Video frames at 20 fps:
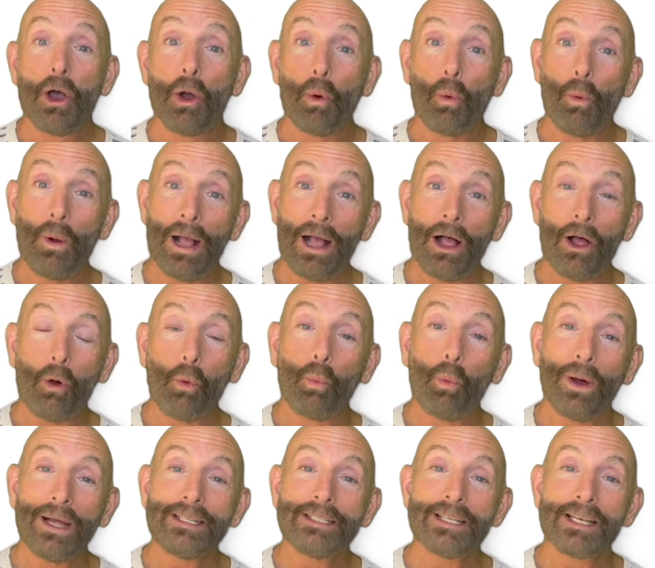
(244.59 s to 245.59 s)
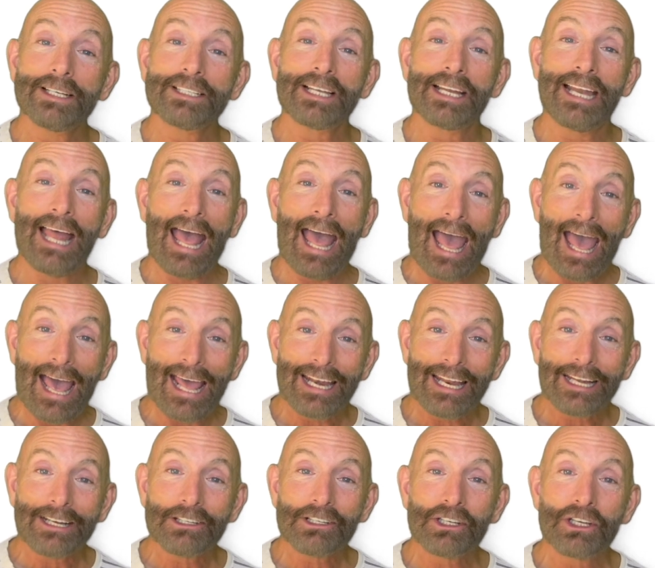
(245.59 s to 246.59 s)
Well, what does an
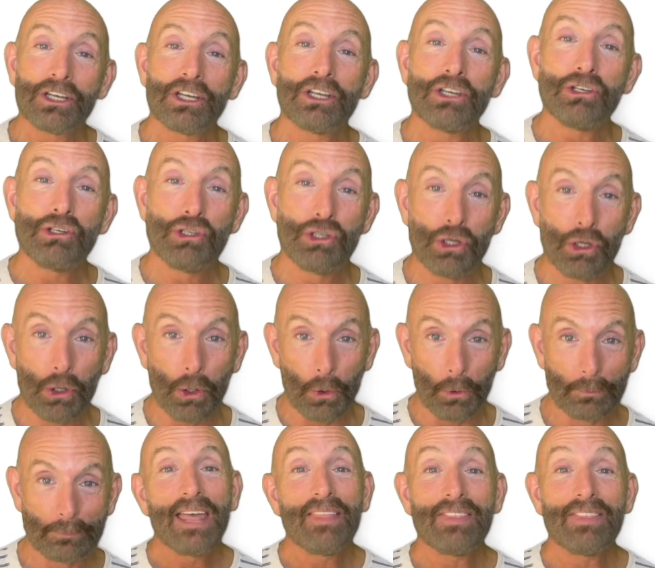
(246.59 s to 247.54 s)
addict do?